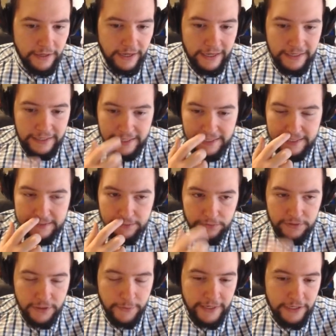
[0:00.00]
And he is
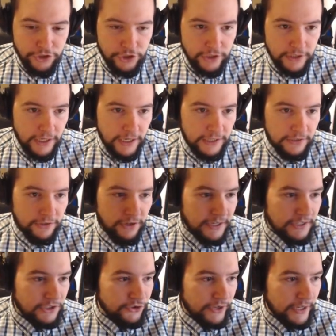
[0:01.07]
also an engine card.
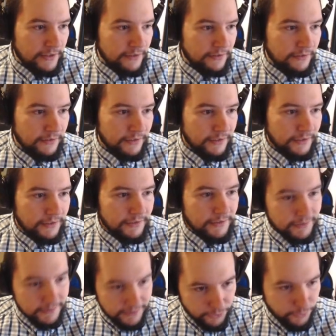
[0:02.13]
9 strength.
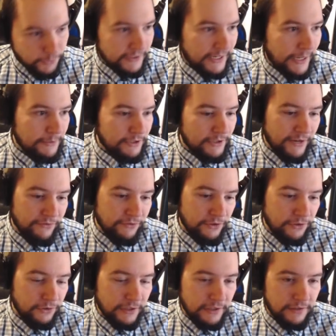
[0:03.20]
Deals 1 damage to every
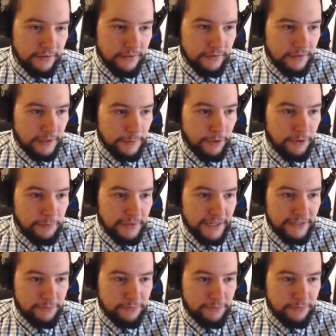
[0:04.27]
unit the opponent plays